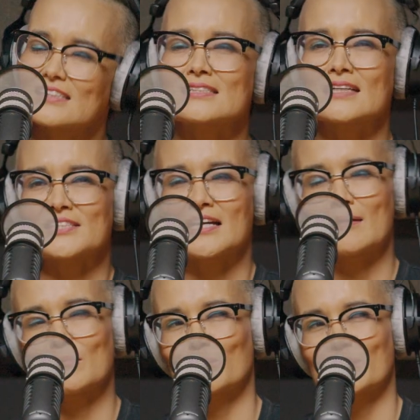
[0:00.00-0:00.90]
It's such a
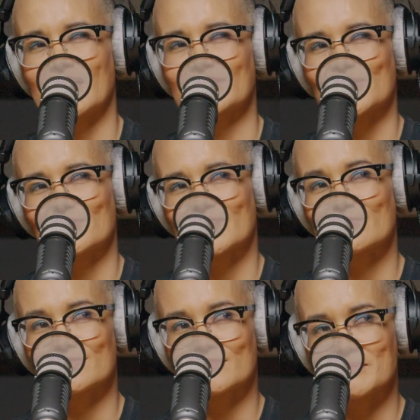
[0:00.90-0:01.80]
humble brag, don't you
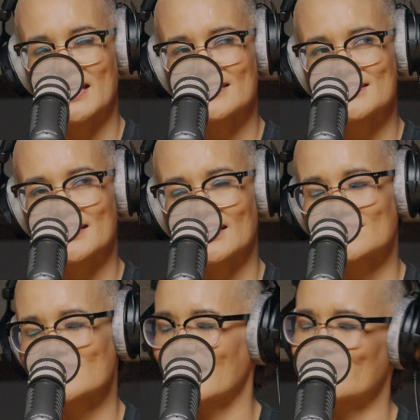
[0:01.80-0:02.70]
reckon, for a man to say, I
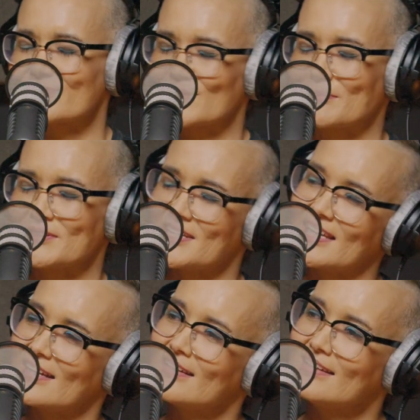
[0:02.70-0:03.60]
just have so much
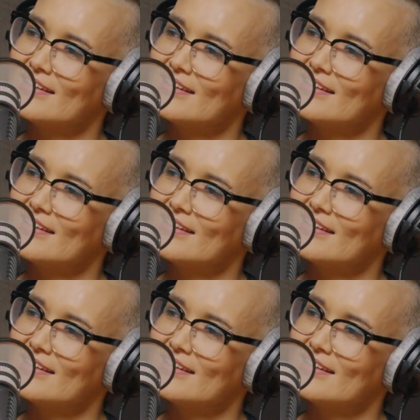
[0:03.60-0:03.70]
hair?